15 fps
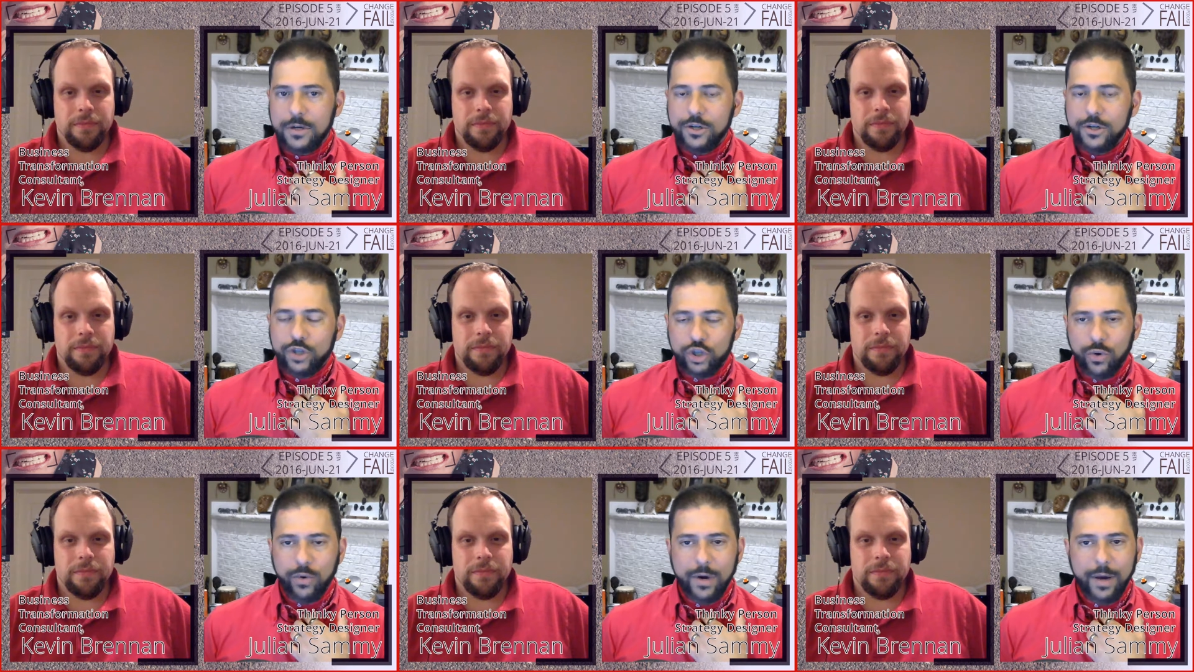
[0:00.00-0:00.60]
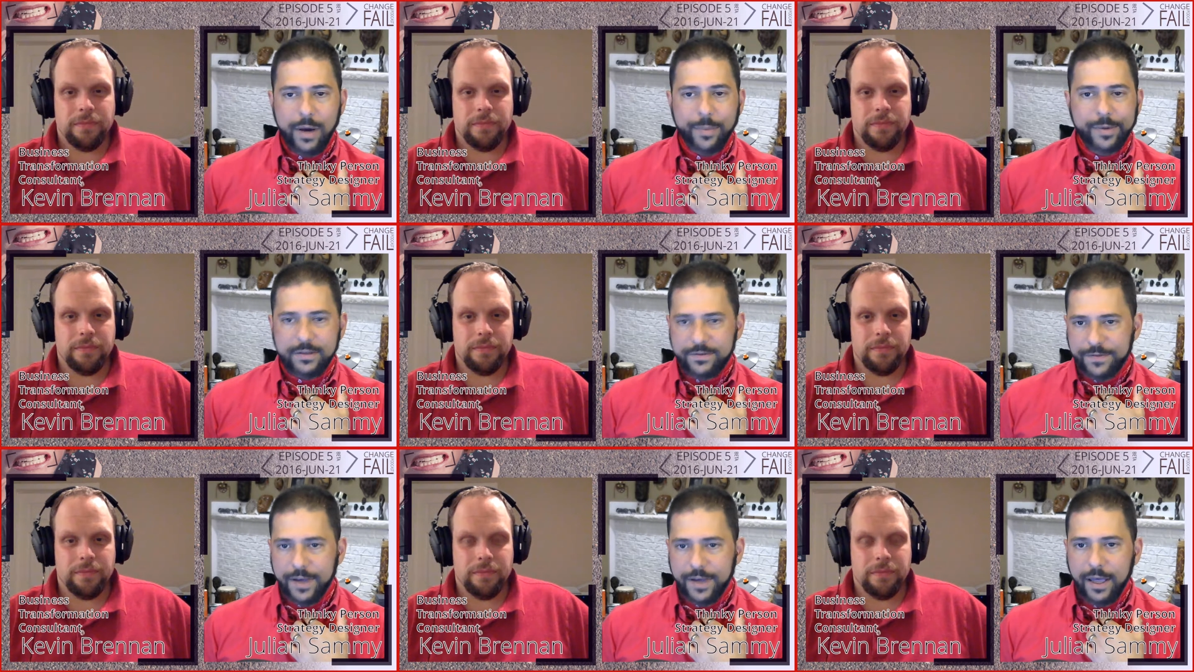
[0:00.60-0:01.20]
Speaker 1: showed up as
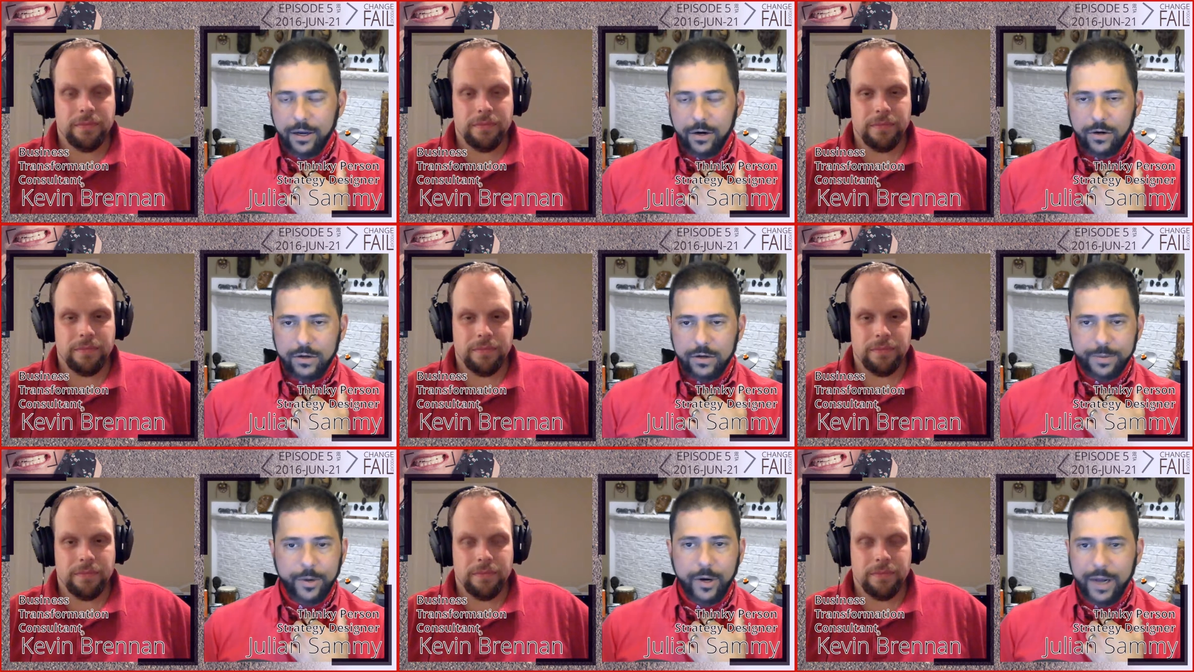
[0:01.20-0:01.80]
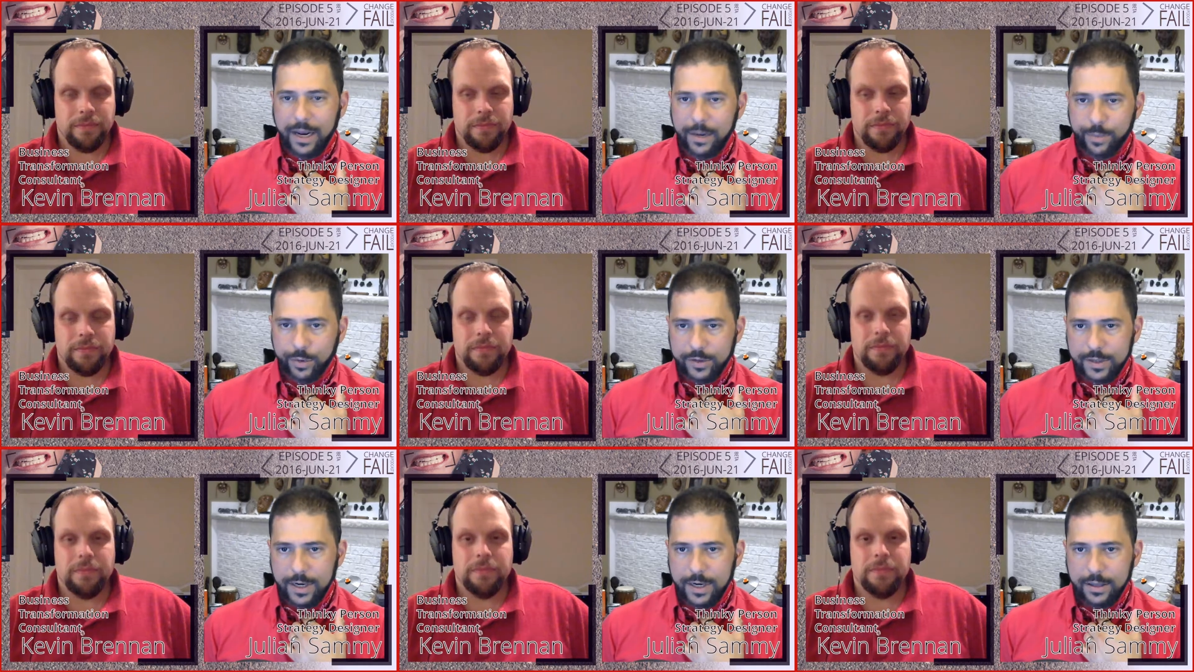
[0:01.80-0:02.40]
failures about 80%
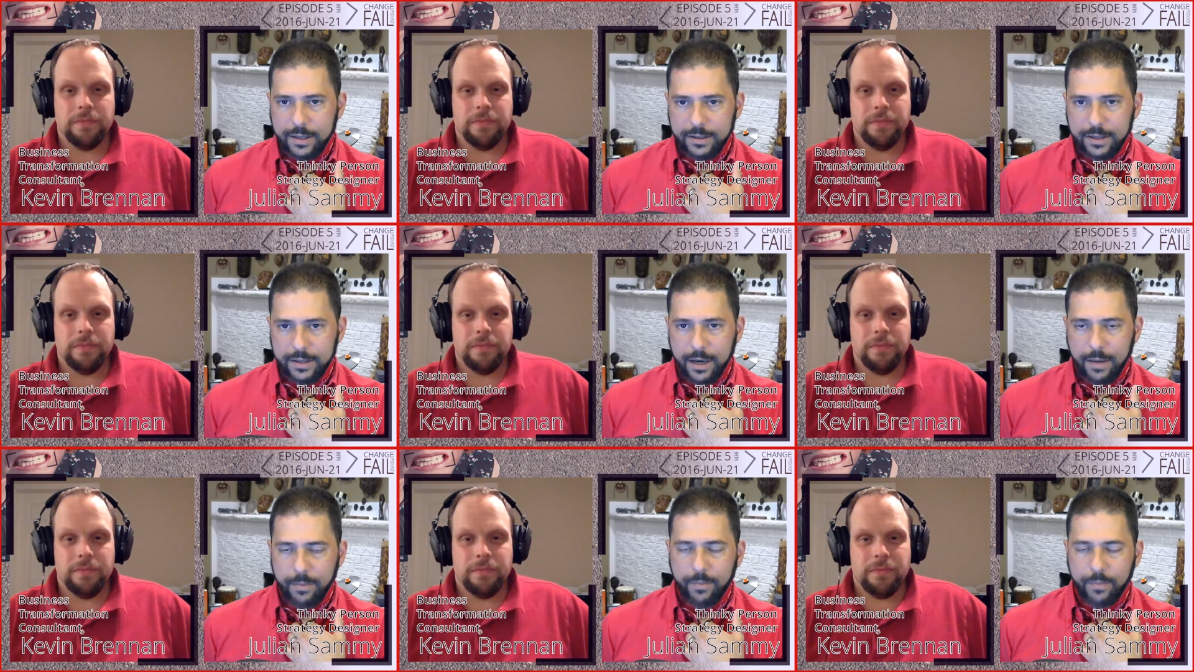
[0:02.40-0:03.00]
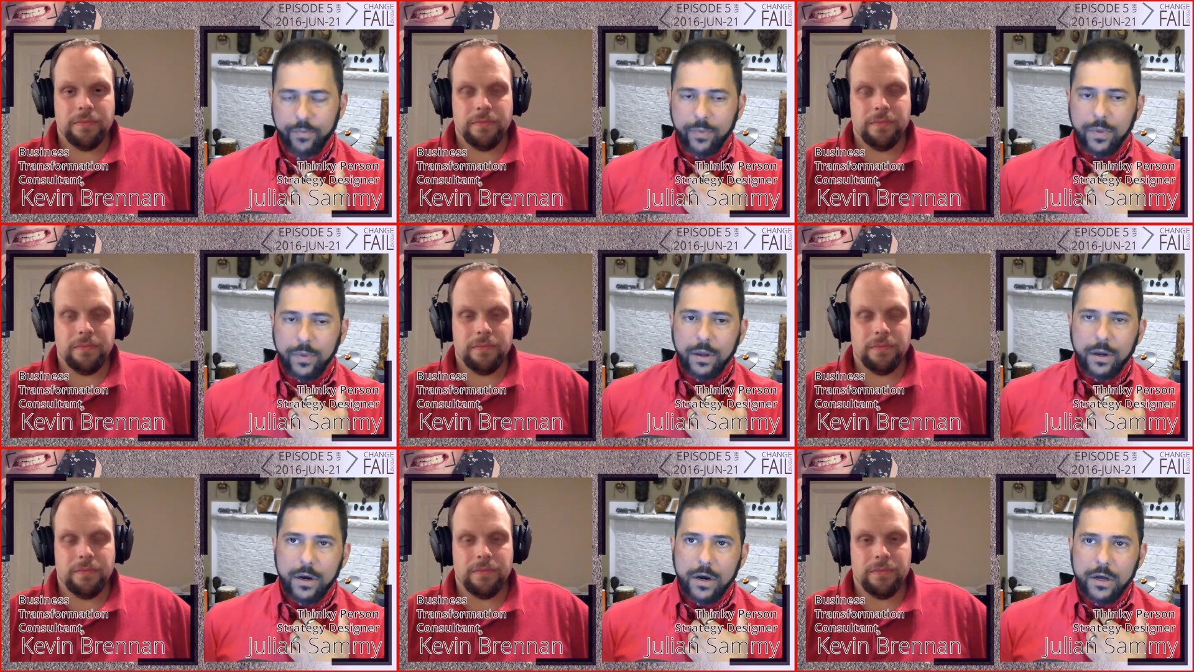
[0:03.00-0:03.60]
of the time.
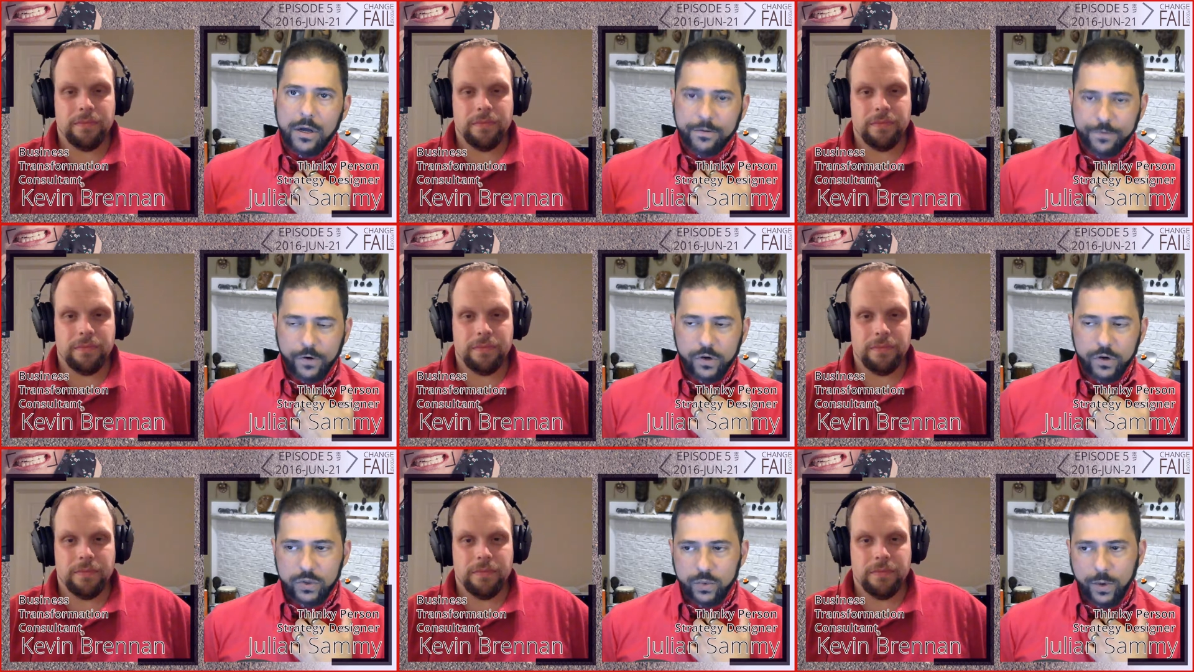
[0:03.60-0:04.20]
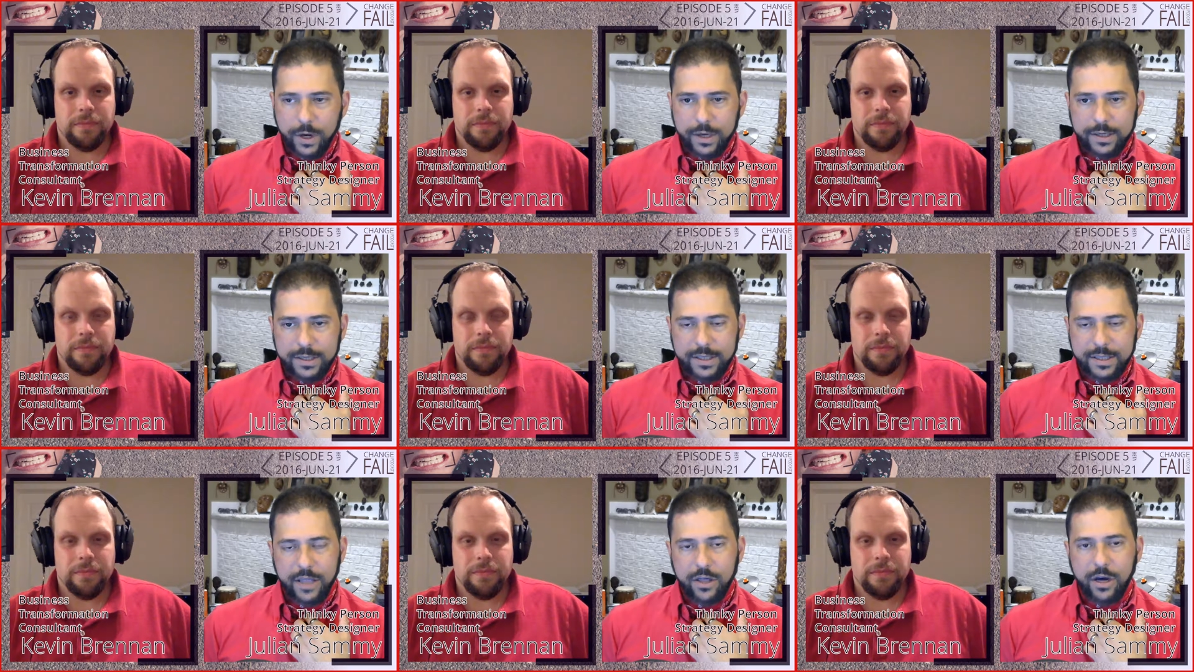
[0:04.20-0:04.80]
The first was
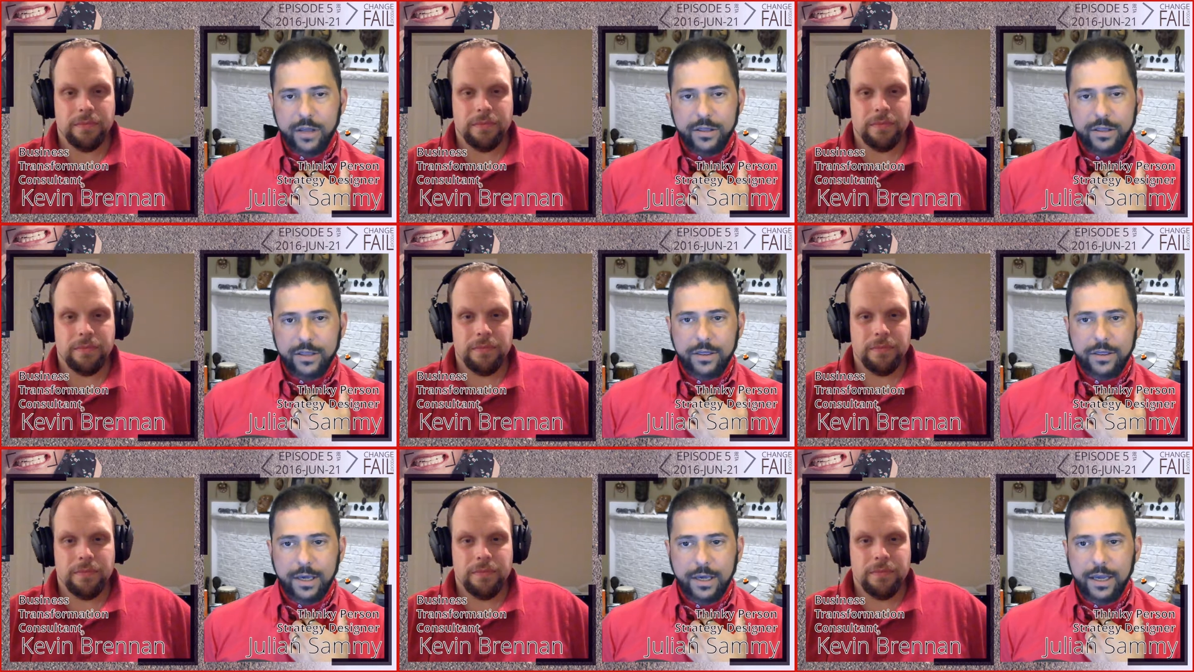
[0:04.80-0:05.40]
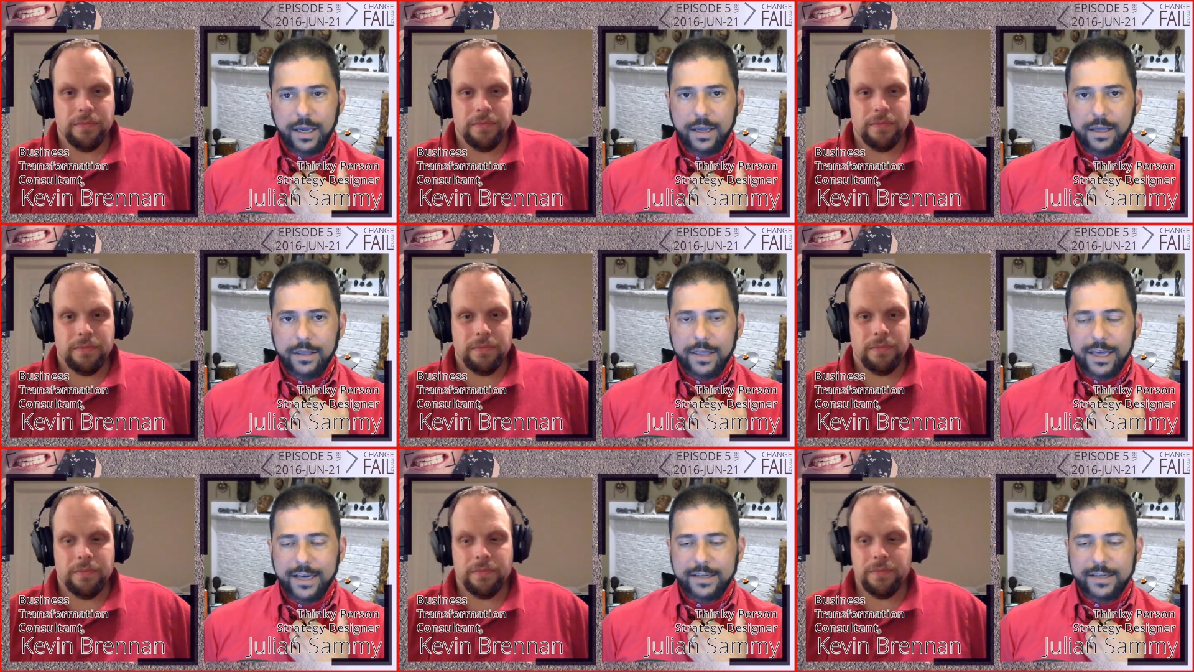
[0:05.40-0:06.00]
they thought that the
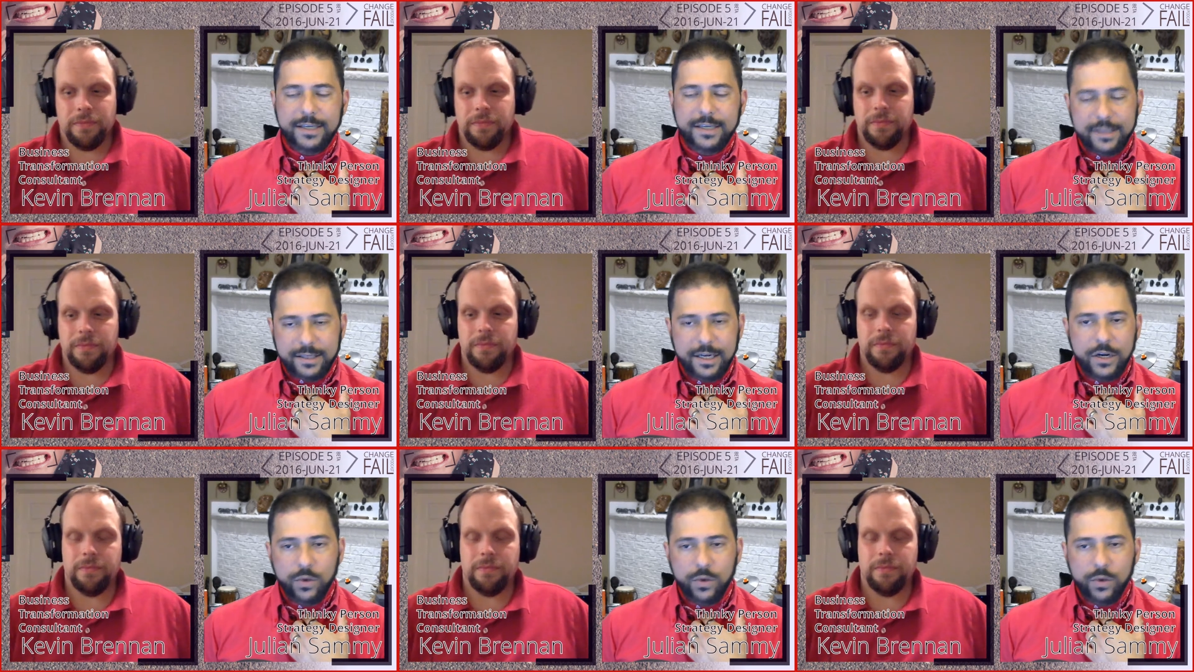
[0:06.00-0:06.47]
existing